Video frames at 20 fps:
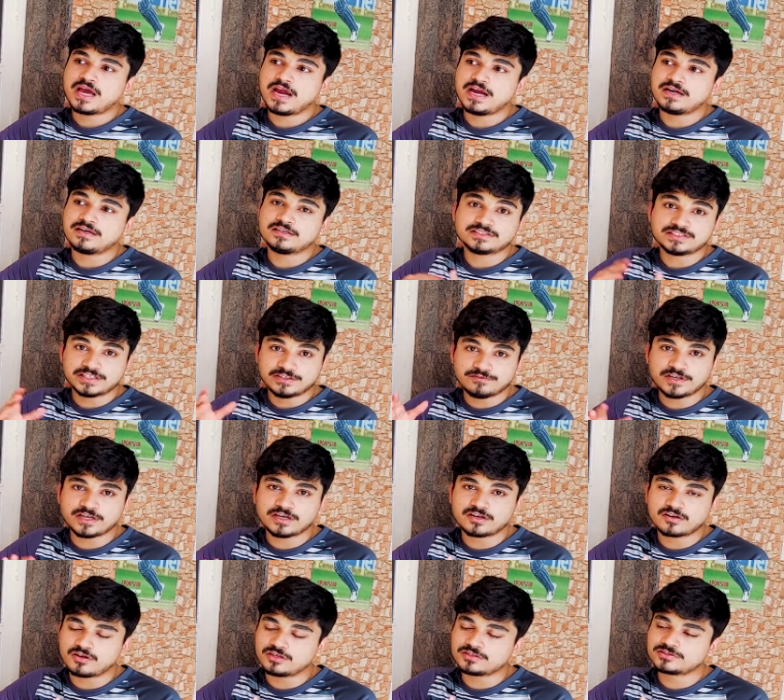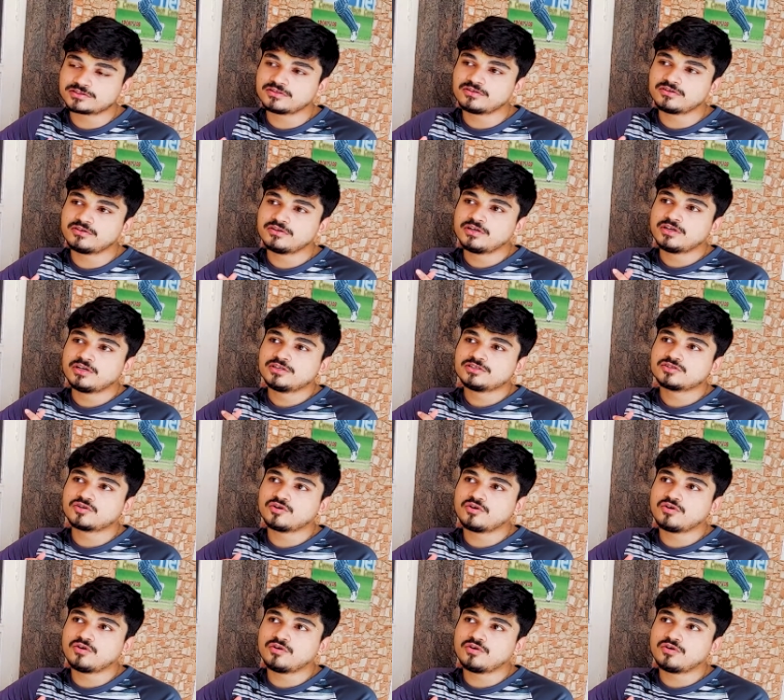and severe also
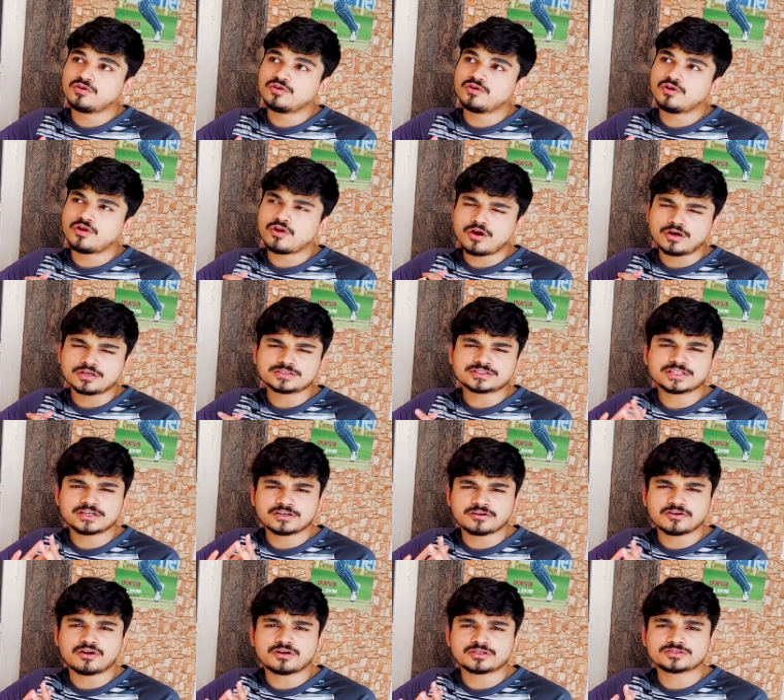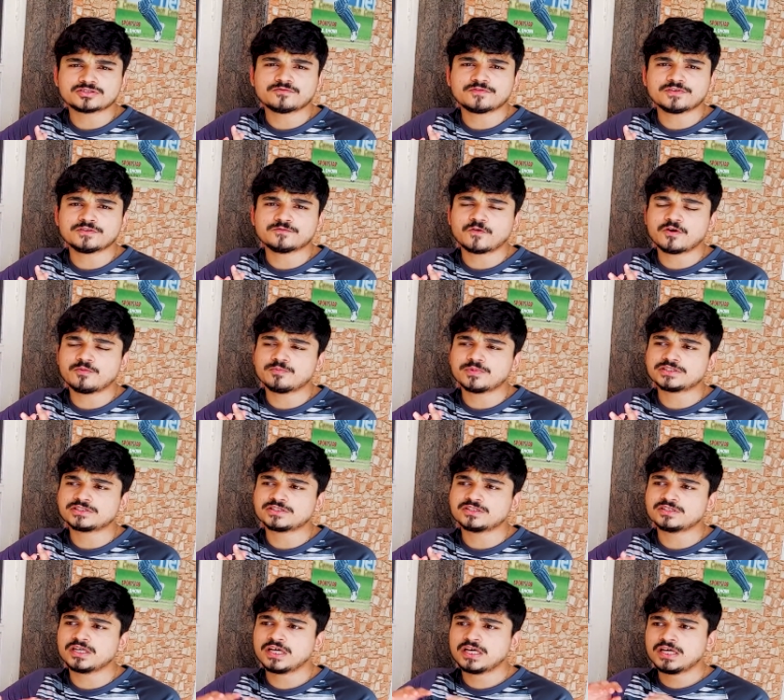so lots and lots of
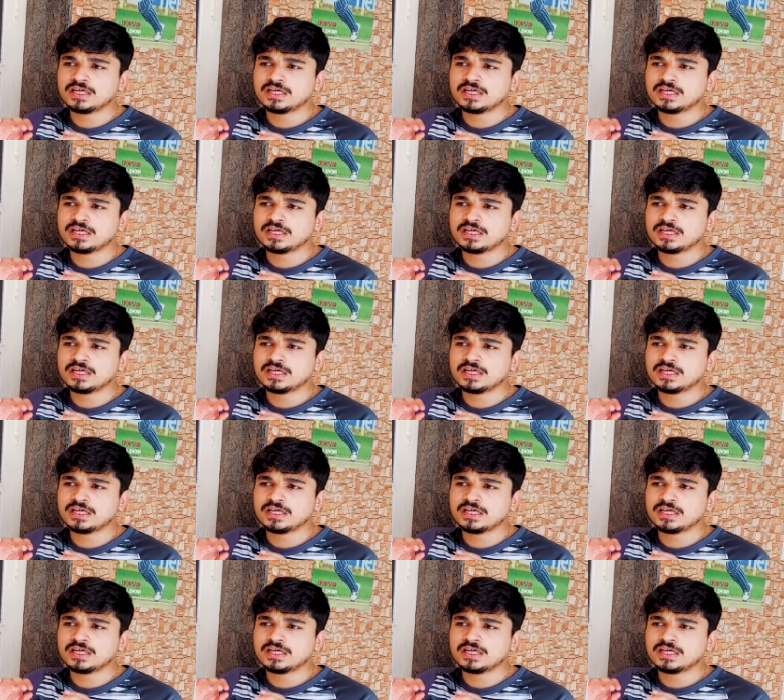information